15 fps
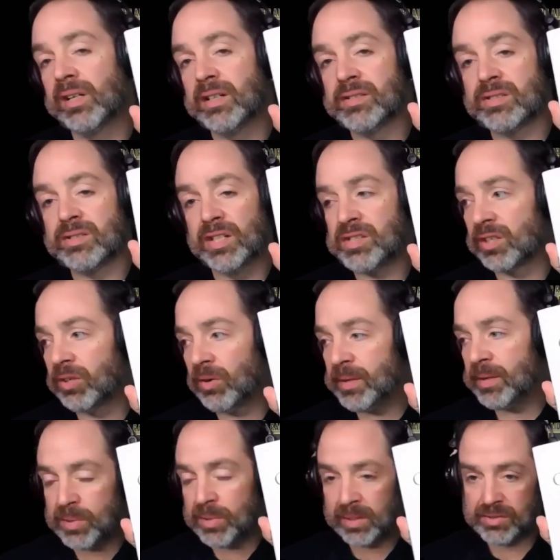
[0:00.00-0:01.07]
It's such a great
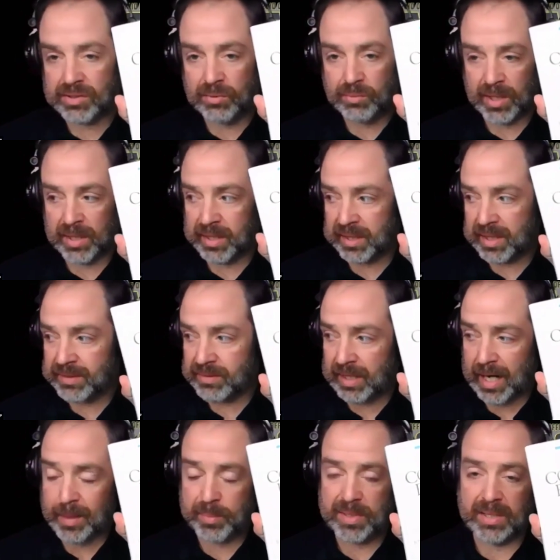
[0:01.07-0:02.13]
book. So we're going to give a
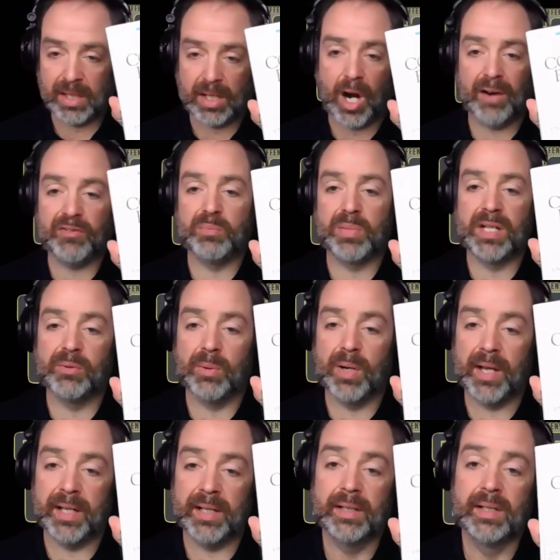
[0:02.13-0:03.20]
copy of The Coffee Bean
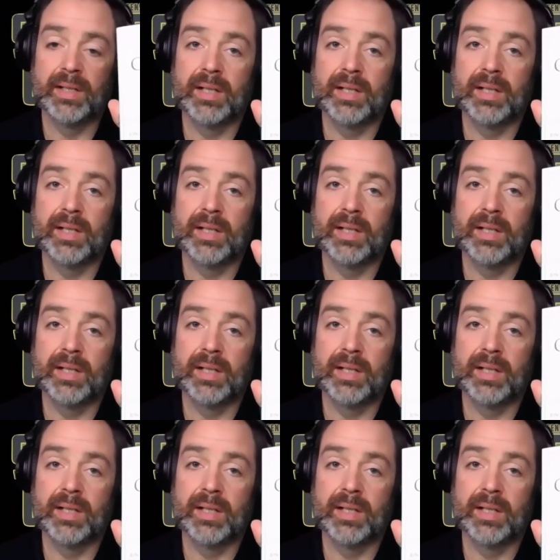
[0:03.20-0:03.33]
away.